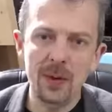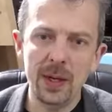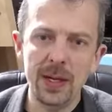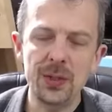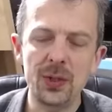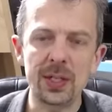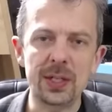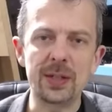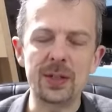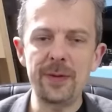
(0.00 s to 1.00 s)

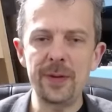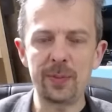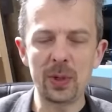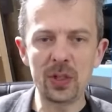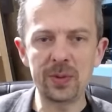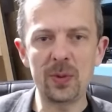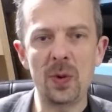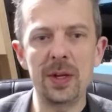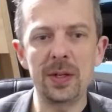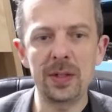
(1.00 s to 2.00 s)
Interesting. So if it's
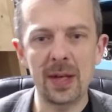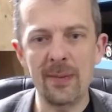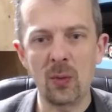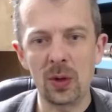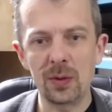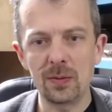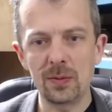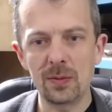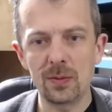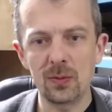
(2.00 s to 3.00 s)
plausible that M one
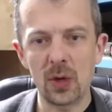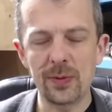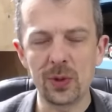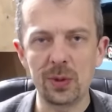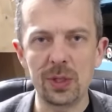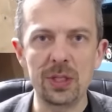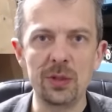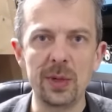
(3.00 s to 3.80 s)
rifles would still